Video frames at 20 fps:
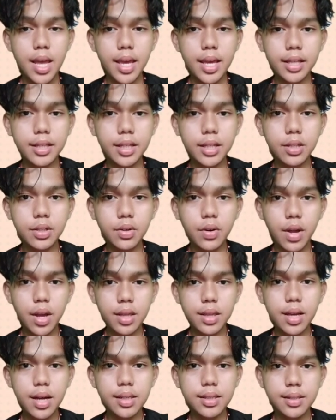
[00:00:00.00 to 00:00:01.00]
It can
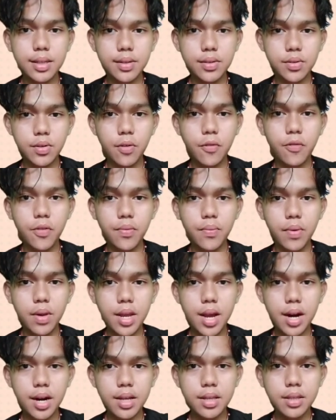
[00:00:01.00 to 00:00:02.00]
create a sense of
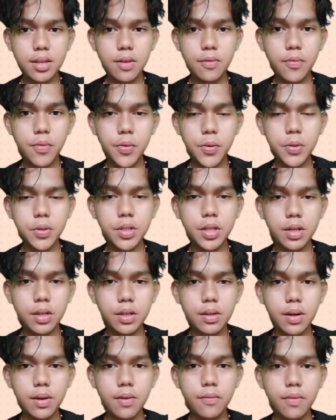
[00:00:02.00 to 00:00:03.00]
familiarity for
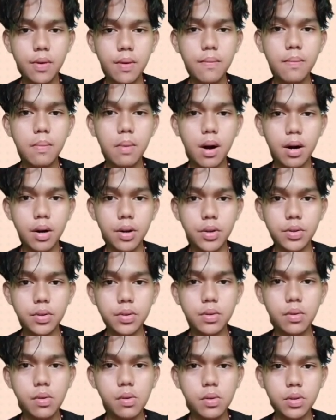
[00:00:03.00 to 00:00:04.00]
children from
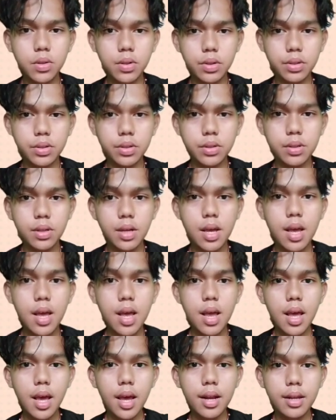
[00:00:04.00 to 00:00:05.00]
various cultures,
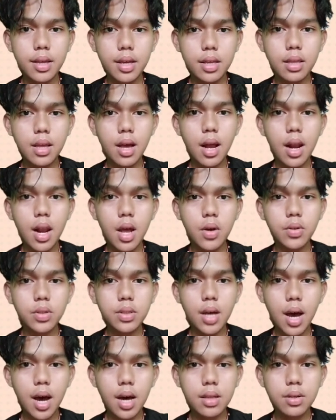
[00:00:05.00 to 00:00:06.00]
and it
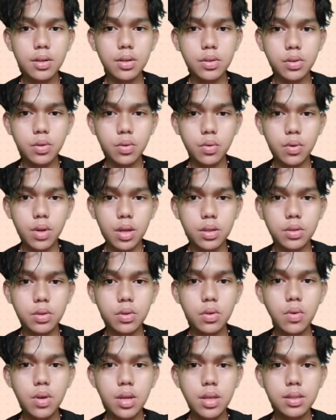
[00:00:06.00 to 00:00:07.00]
allows other students
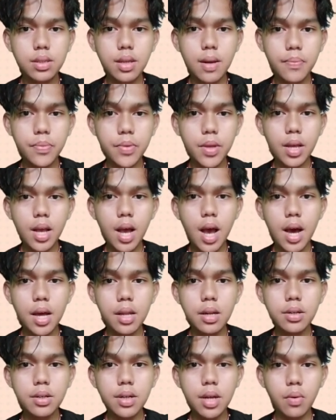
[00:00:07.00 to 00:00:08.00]
to read something
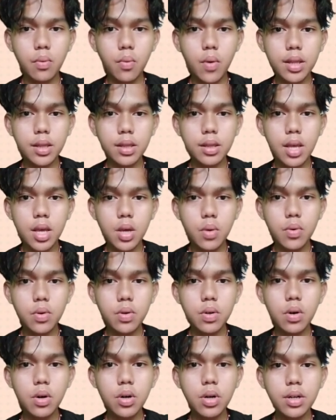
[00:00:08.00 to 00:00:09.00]
other than what they
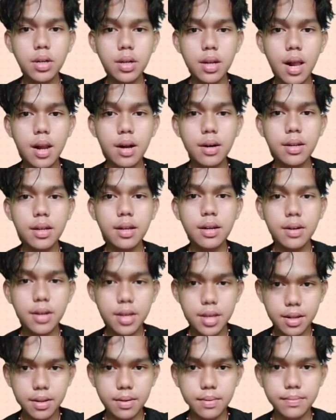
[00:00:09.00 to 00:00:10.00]
would ordinarily
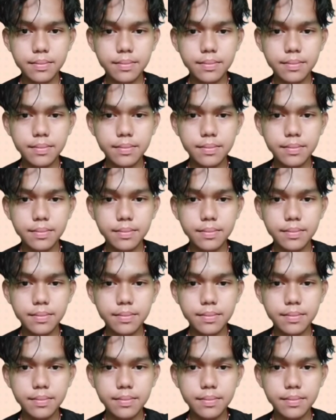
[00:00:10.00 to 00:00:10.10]
read.